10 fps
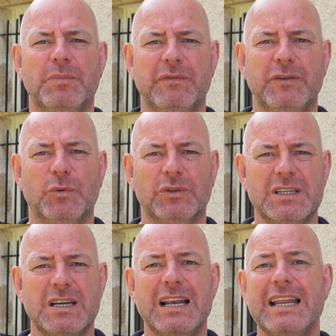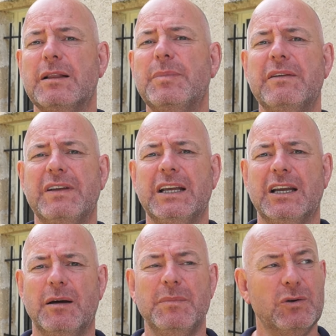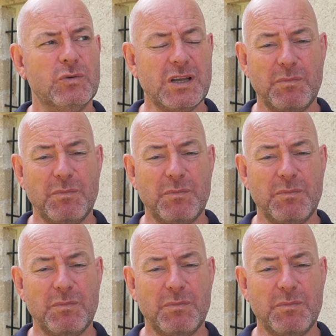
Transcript: but if you wanted a little bit of income and also